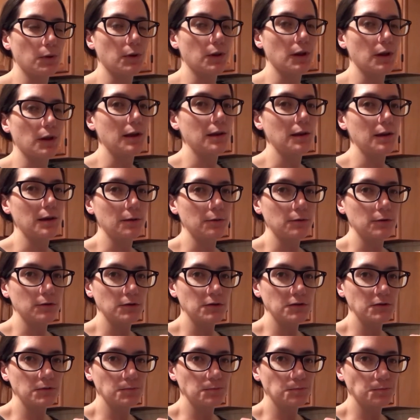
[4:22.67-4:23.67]
about eight
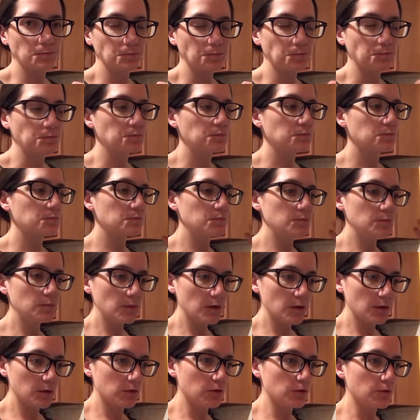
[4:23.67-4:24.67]
hours
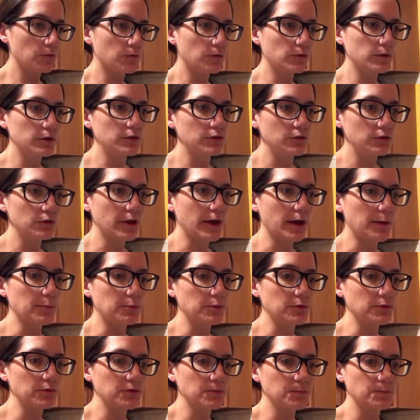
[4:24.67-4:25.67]
to fully do the
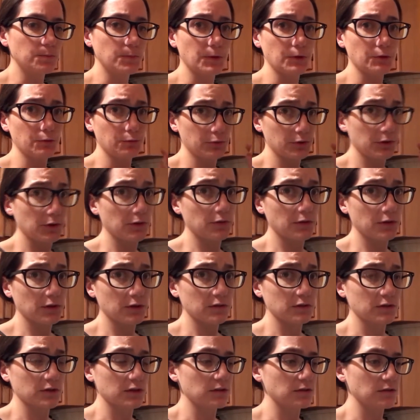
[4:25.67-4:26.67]
apples. they were pretty
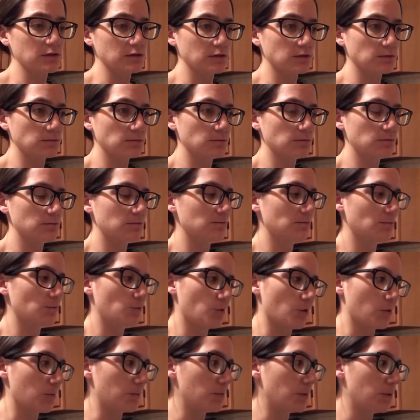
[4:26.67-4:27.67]
thick slices.
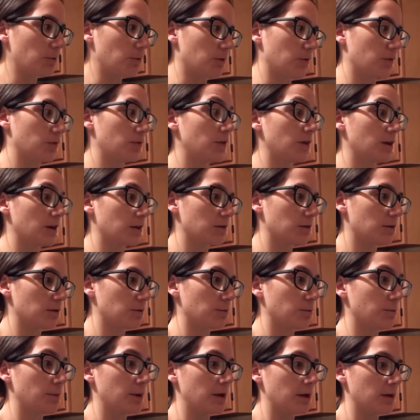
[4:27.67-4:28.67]
Well, they weren't thick,
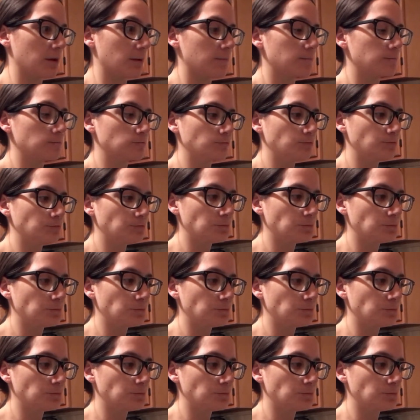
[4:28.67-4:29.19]
they were big.